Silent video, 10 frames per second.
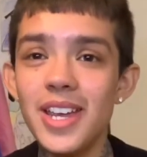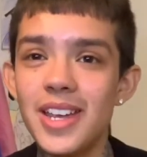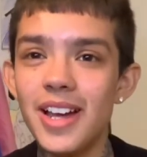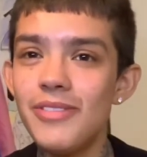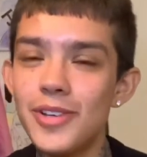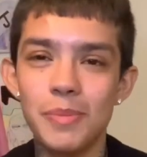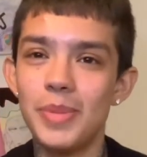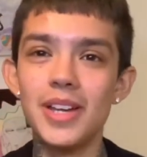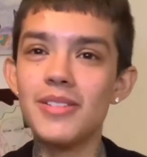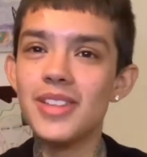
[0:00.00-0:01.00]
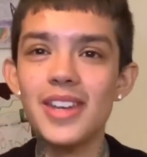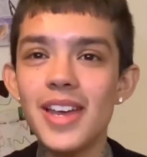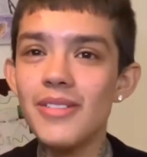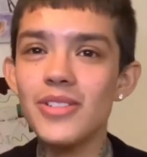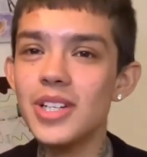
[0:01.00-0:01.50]
I felt better than
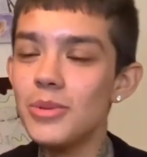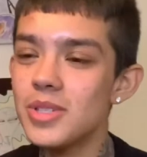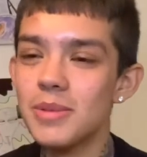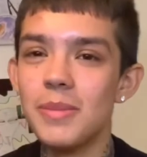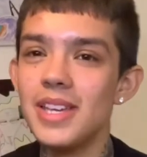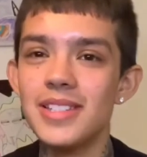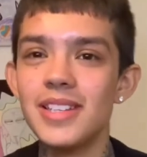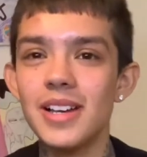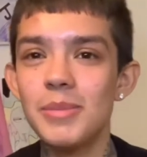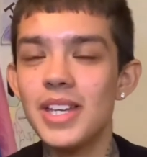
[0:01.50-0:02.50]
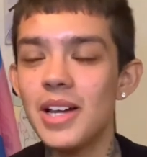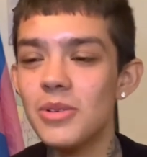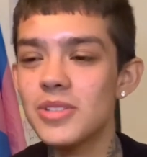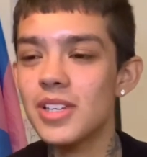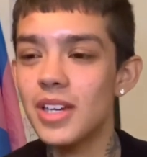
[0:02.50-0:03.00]
ever. It was amazing. I mean, I
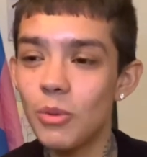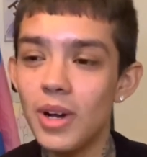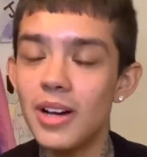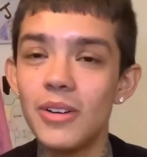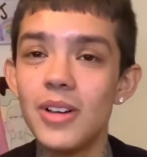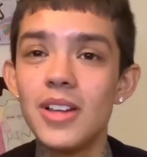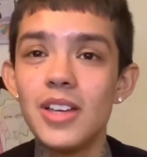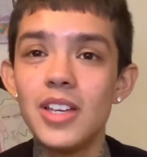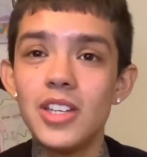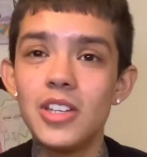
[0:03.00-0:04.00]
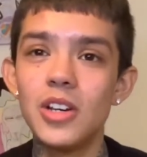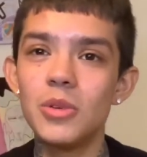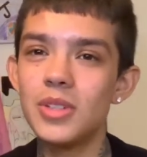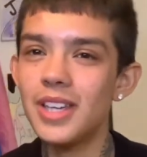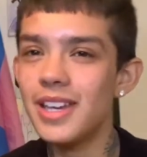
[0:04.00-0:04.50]
was like, wow,
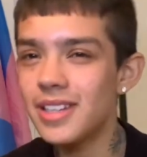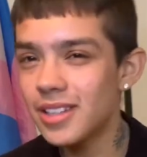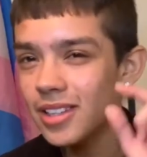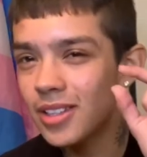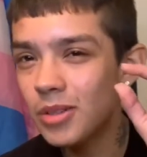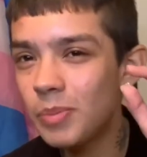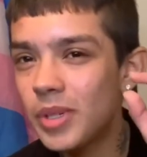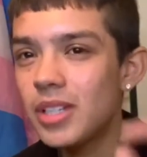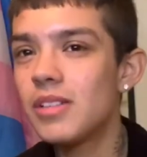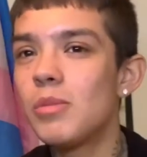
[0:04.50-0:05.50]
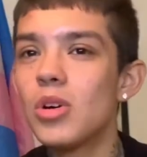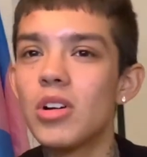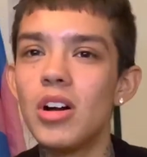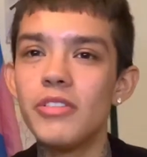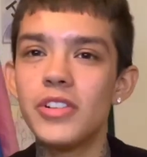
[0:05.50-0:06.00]
gained a little bit of more
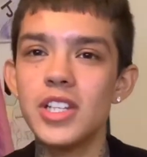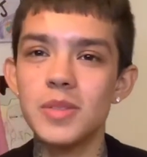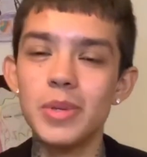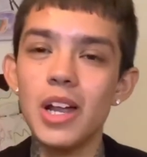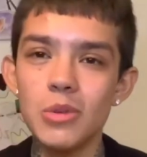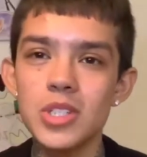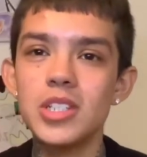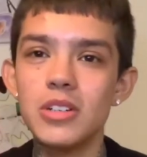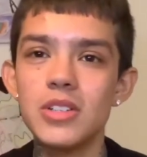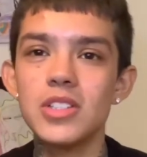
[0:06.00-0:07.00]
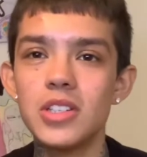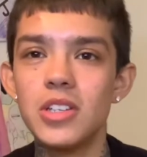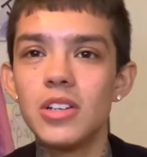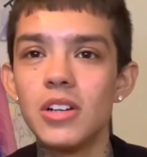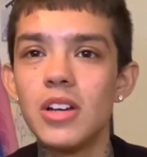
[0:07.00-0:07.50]
confidence, but I was still
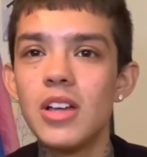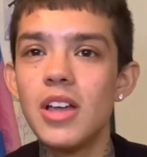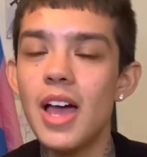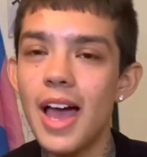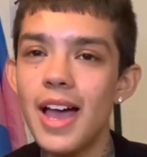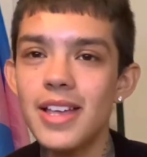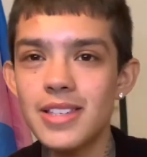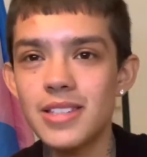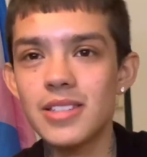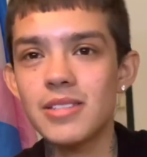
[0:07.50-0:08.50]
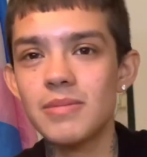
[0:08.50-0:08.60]
insecure as,